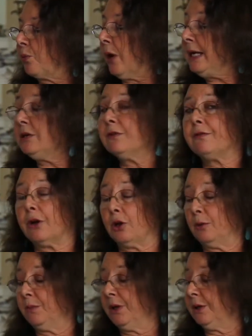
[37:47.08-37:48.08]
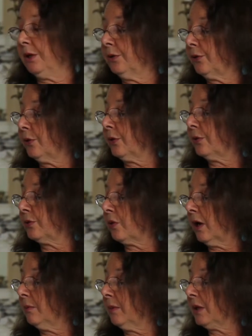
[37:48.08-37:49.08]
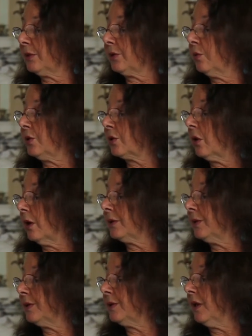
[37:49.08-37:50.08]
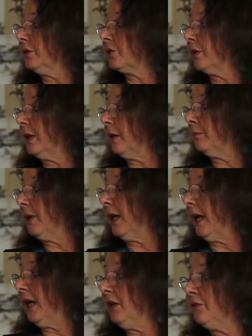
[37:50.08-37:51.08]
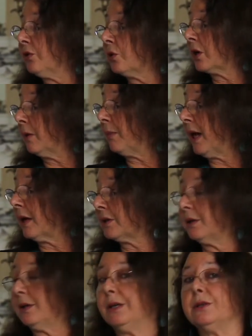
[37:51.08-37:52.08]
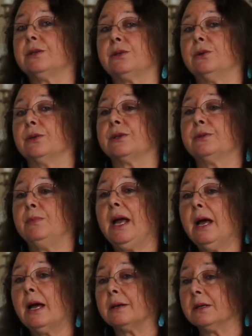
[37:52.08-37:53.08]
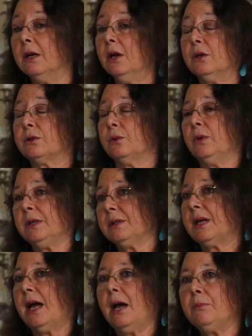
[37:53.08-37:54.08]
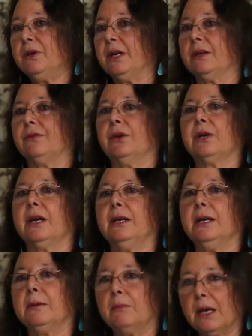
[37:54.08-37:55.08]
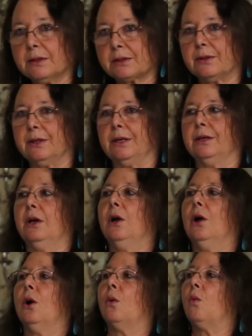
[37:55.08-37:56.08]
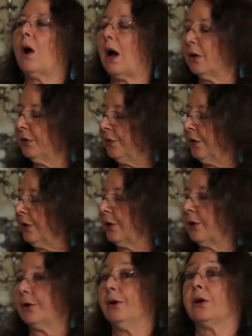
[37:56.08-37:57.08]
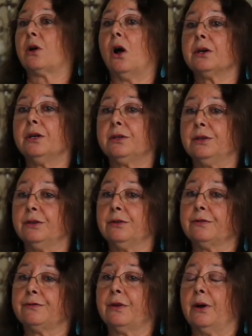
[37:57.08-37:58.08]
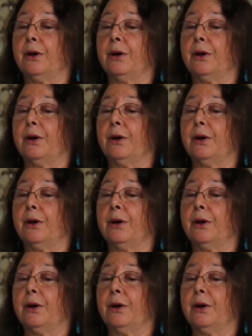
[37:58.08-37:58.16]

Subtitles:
brain development in the 3rd trimester, which causes sensory and behavioral capacities to expand. So what is happening if they're getting mescaline while their cognitive